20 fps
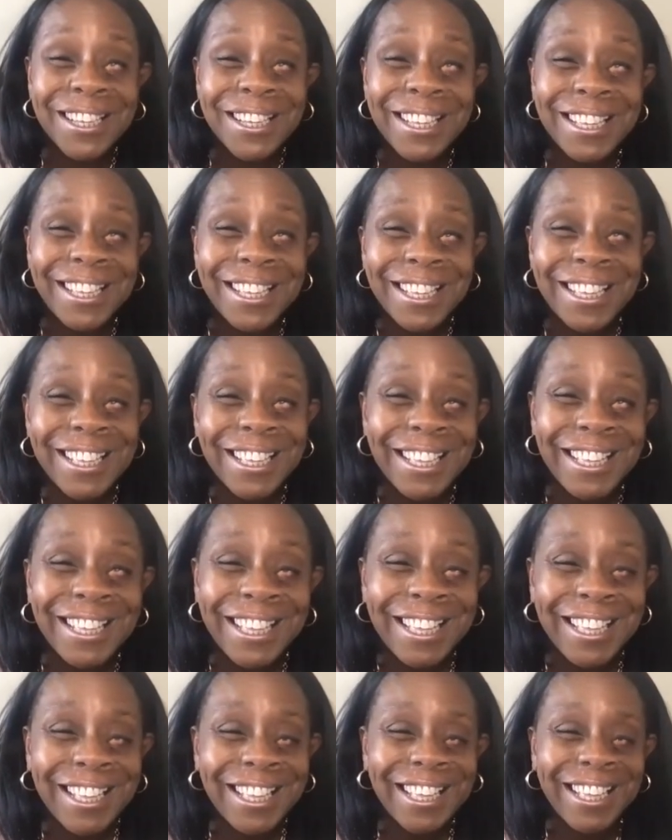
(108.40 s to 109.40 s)

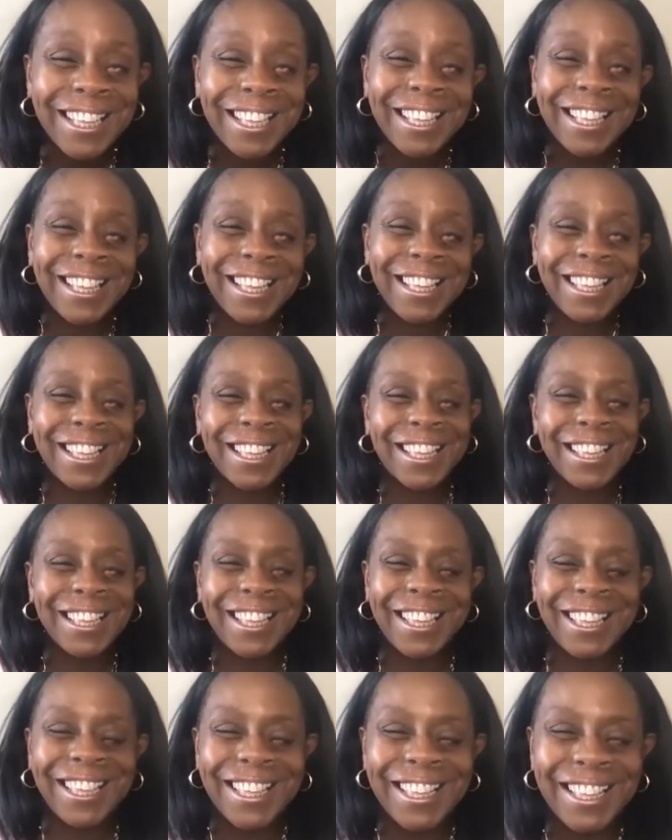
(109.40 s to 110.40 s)

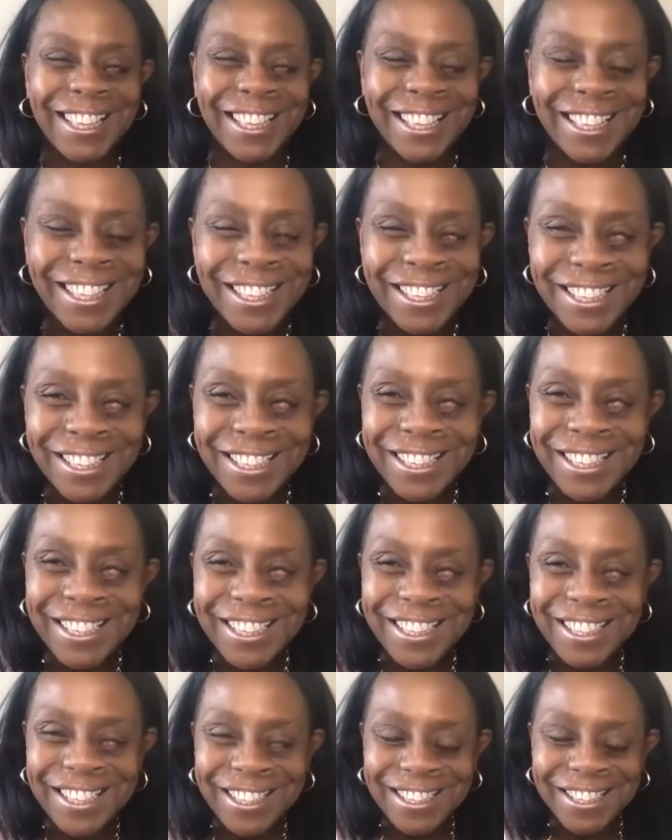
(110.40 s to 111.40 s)

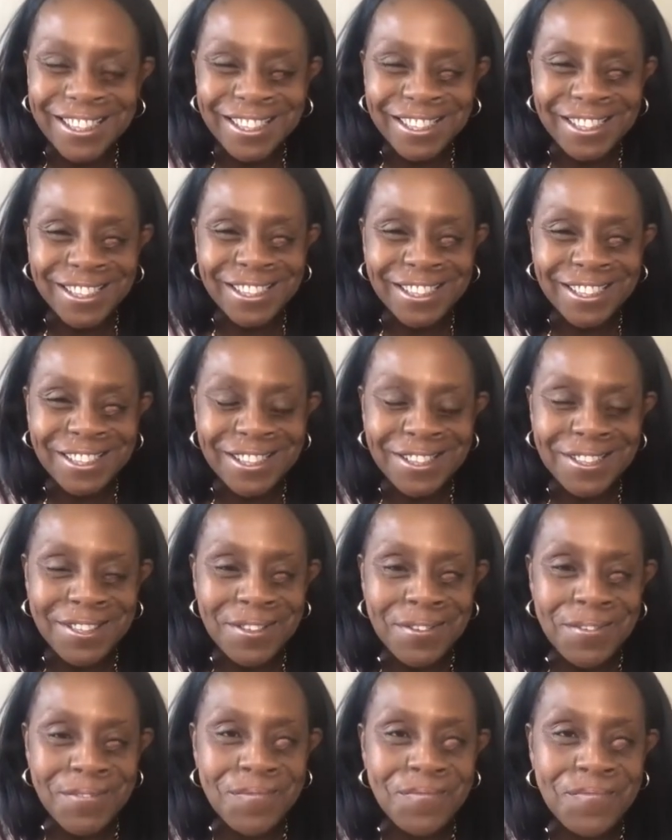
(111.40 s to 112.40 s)

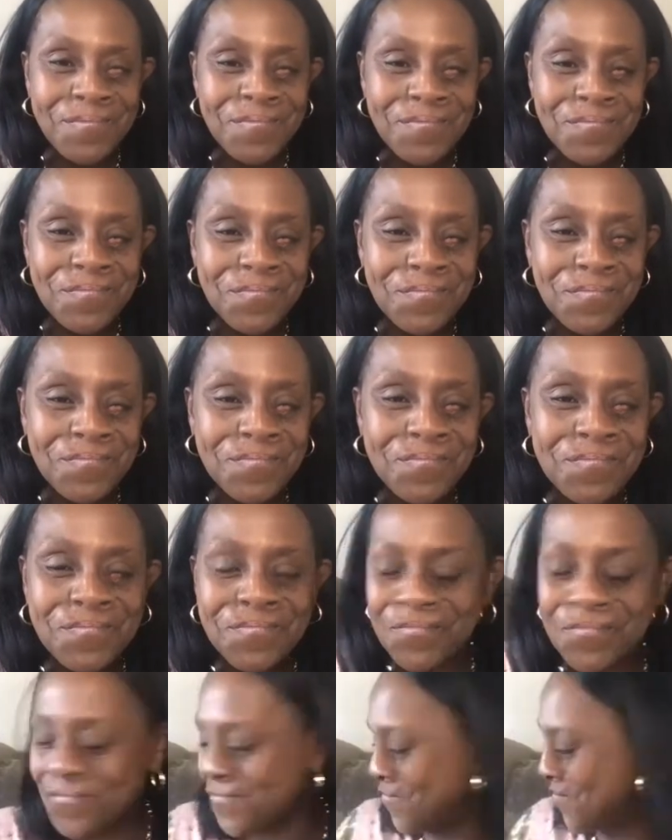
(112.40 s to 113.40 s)

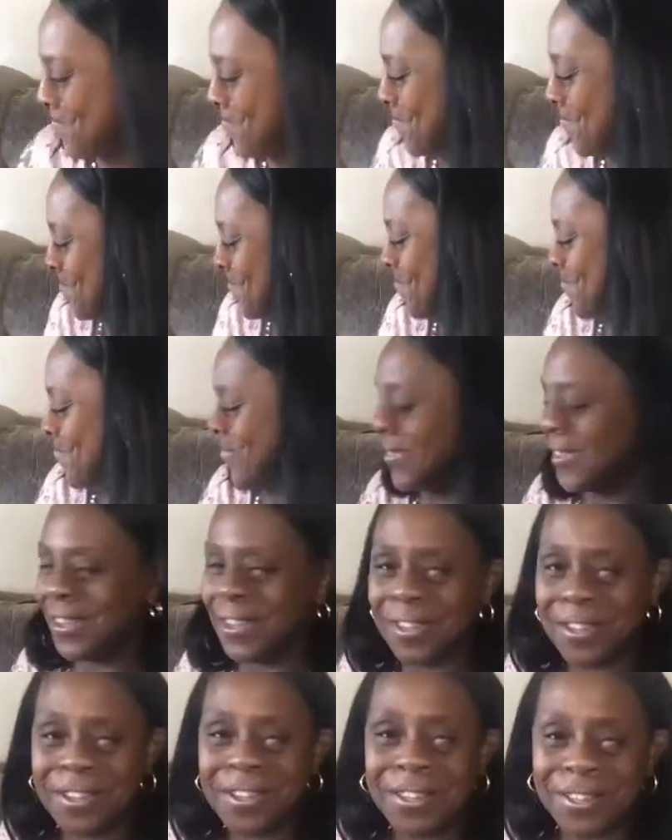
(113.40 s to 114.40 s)

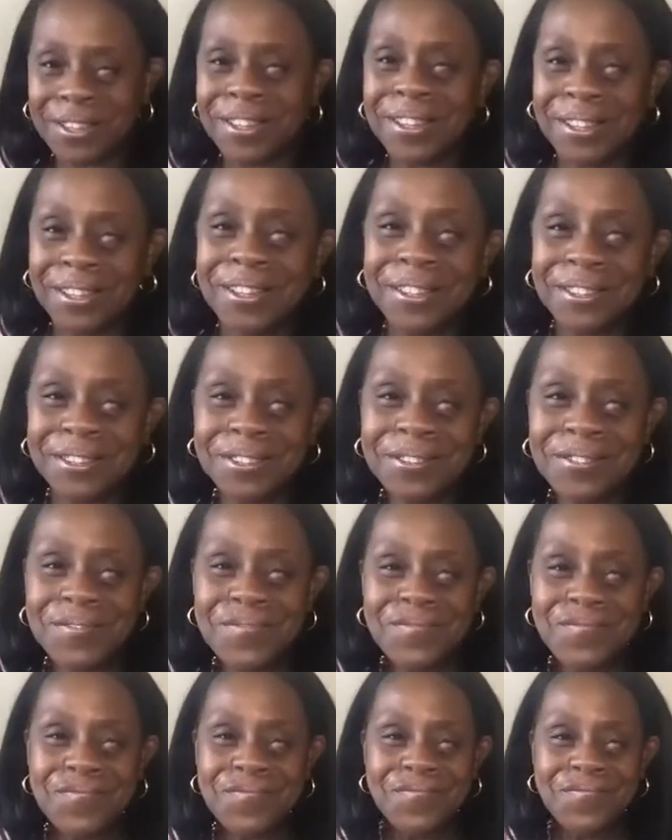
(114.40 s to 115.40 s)

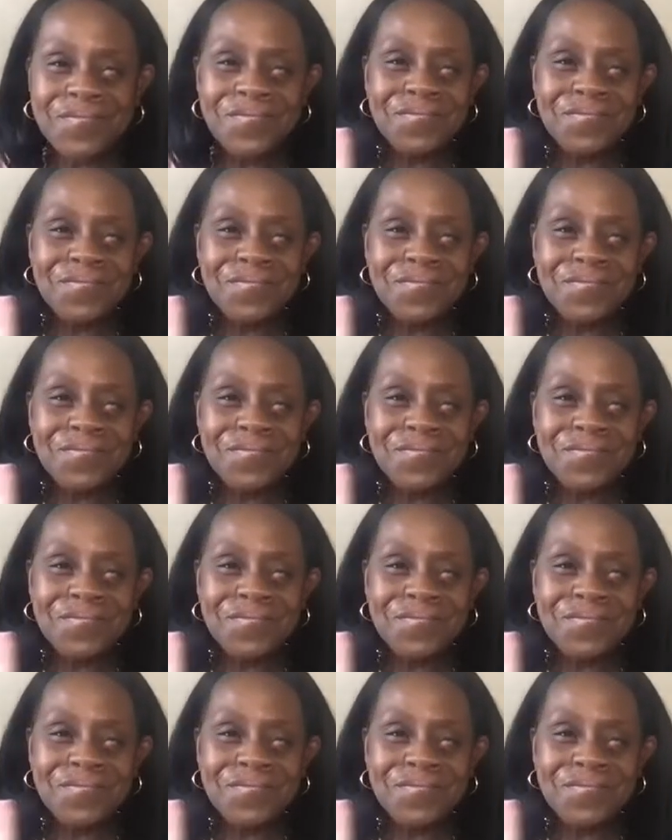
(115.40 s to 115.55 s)
[no speech]